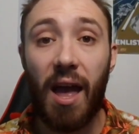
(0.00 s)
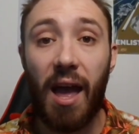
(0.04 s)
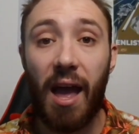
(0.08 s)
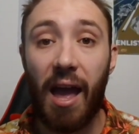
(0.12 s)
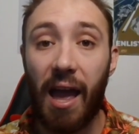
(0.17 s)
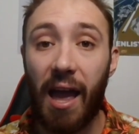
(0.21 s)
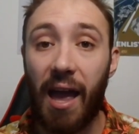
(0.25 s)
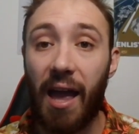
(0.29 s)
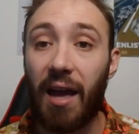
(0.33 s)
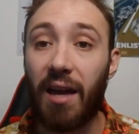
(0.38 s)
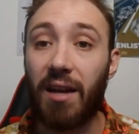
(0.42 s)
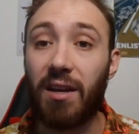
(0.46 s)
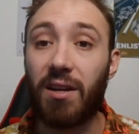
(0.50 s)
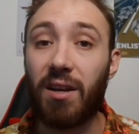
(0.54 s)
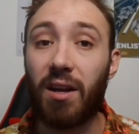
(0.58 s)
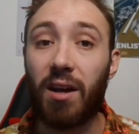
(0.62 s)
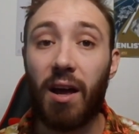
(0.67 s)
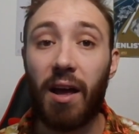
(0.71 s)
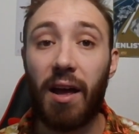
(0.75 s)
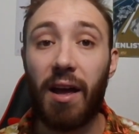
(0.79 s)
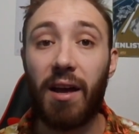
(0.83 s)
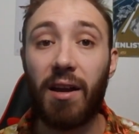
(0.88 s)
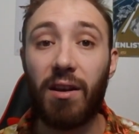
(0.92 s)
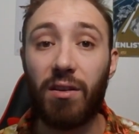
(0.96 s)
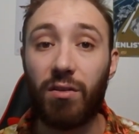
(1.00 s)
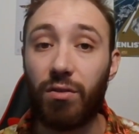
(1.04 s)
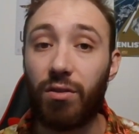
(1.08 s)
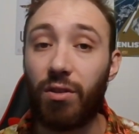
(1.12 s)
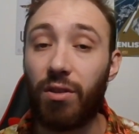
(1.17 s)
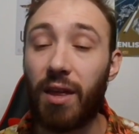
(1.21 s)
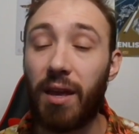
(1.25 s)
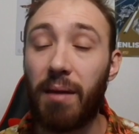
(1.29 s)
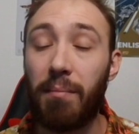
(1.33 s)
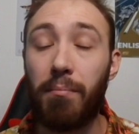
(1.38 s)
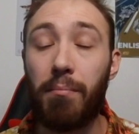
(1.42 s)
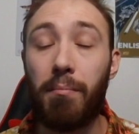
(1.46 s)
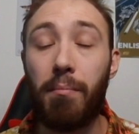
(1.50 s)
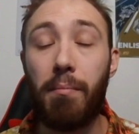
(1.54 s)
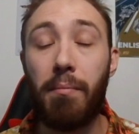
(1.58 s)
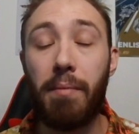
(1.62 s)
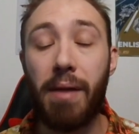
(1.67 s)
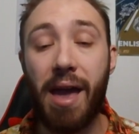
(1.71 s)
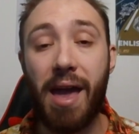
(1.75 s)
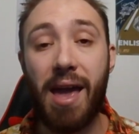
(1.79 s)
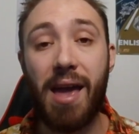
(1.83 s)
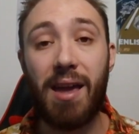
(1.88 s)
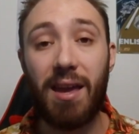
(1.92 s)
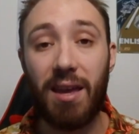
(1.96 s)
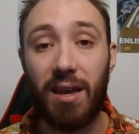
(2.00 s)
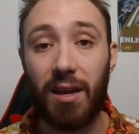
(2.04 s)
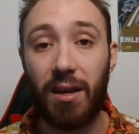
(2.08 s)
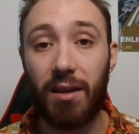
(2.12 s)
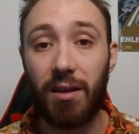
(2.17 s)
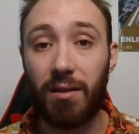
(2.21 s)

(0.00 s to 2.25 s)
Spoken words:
and they may,